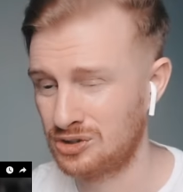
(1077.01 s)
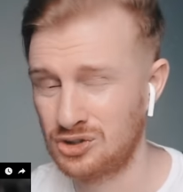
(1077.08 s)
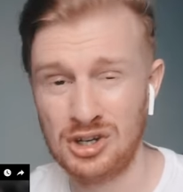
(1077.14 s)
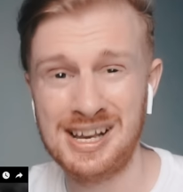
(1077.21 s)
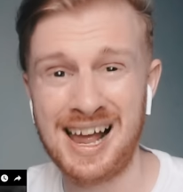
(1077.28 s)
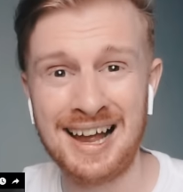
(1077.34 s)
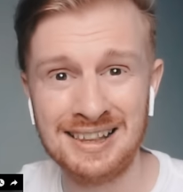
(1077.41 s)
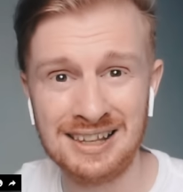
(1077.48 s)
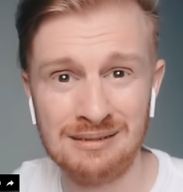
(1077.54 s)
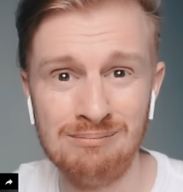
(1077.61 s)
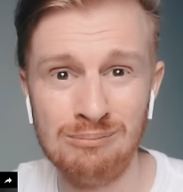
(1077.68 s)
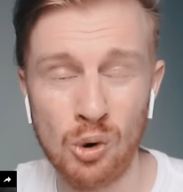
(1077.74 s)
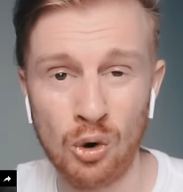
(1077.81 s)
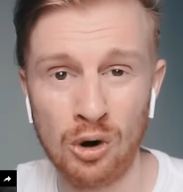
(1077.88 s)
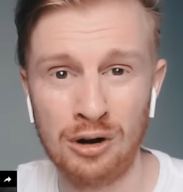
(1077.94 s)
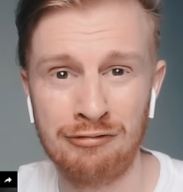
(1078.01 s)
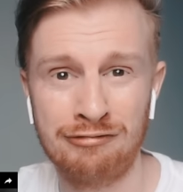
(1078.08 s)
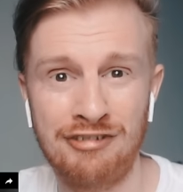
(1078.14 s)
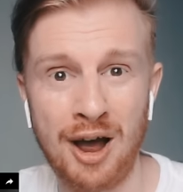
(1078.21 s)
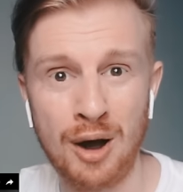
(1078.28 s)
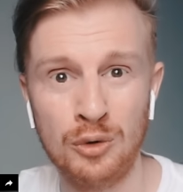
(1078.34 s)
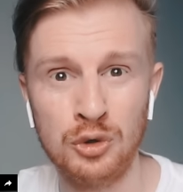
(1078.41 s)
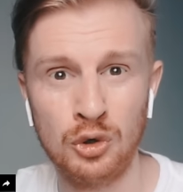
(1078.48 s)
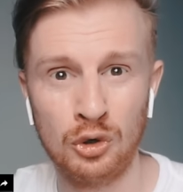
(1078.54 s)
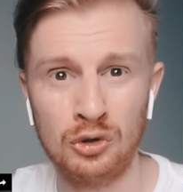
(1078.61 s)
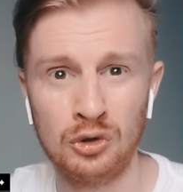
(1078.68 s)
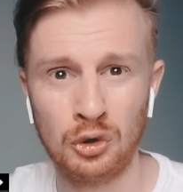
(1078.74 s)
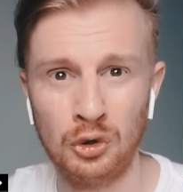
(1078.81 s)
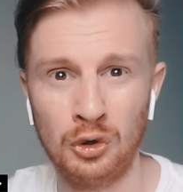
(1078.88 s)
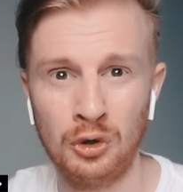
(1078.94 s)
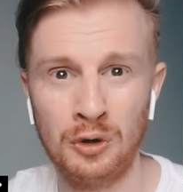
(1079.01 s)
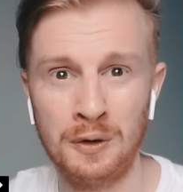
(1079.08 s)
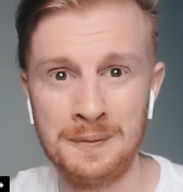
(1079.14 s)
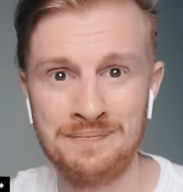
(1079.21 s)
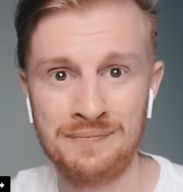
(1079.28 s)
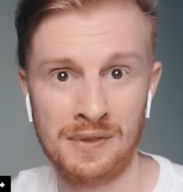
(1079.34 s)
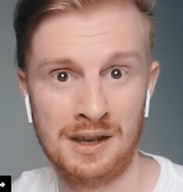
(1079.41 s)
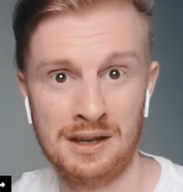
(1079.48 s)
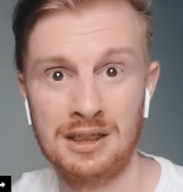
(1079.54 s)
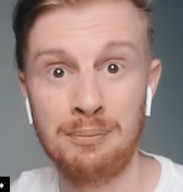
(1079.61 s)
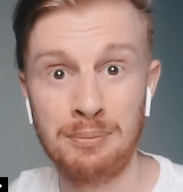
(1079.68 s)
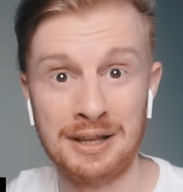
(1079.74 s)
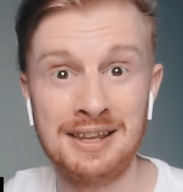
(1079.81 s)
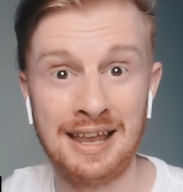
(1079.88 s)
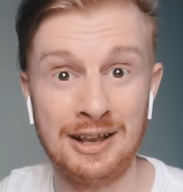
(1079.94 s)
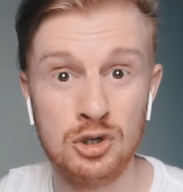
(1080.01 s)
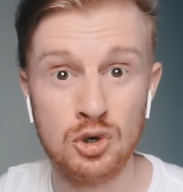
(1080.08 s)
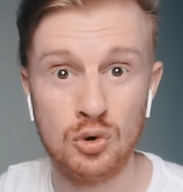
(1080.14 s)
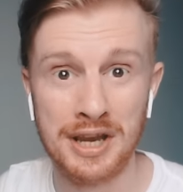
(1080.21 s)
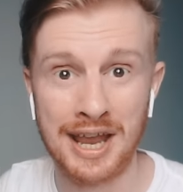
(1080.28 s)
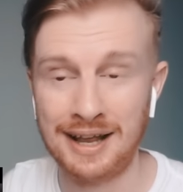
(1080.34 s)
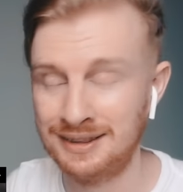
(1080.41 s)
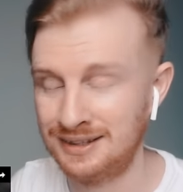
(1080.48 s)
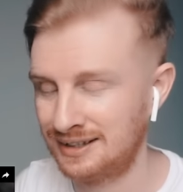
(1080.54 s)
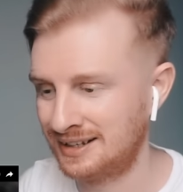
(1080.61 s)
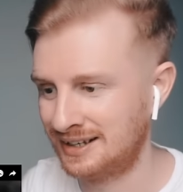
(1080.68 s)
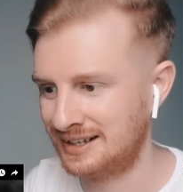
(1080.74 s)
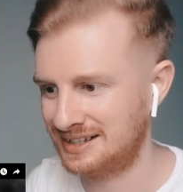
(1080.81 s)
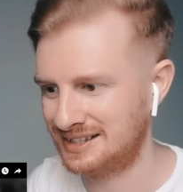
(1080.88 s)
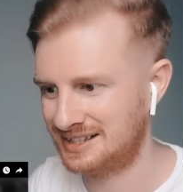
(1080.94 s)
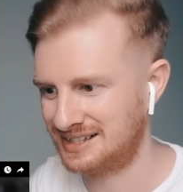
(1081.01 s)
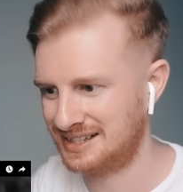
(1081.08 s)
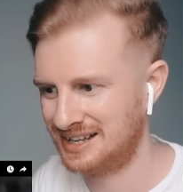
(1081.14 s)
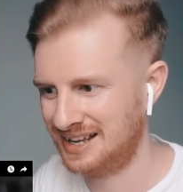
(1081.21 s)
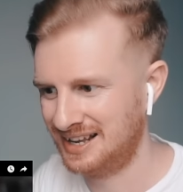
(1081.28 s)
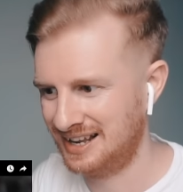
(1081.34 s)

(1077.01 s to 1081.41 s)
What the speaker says: just adding more value to the potential candidates.